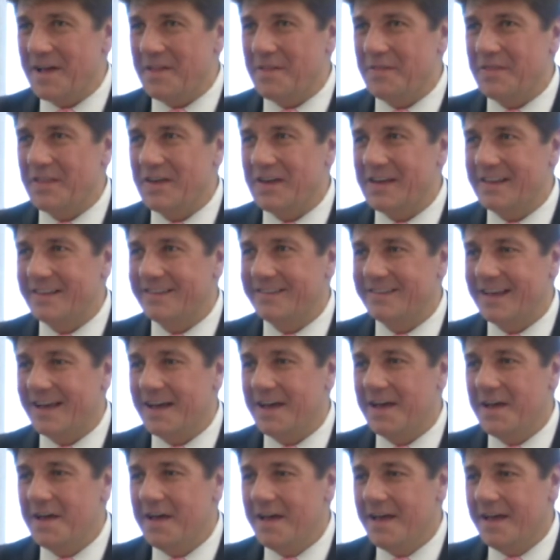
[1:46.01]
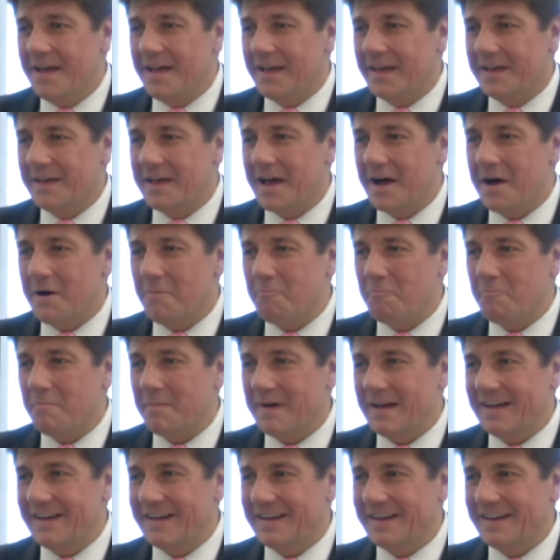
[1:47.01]
and that
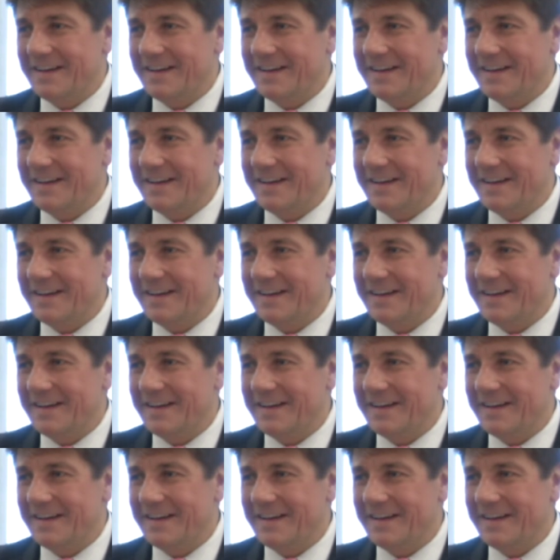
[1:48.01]
come